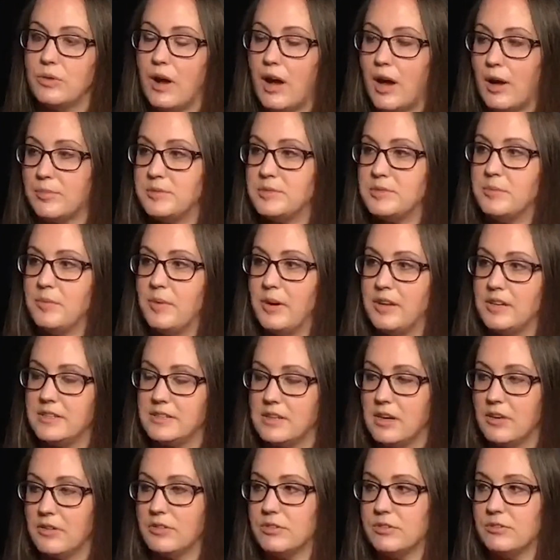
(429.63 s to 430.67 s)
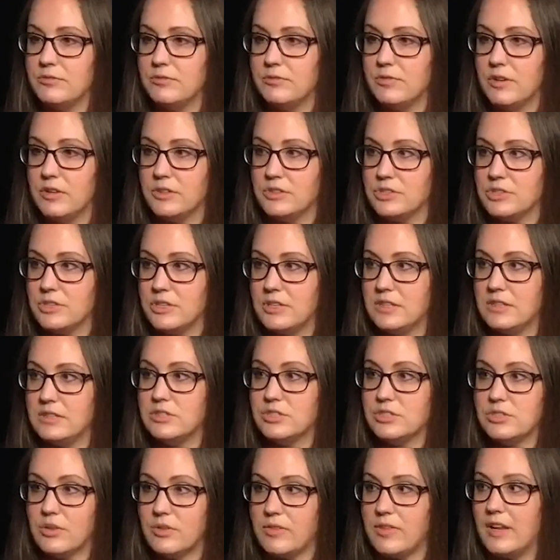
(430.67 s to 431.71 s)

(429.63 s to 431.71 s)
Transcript: optimize health and function so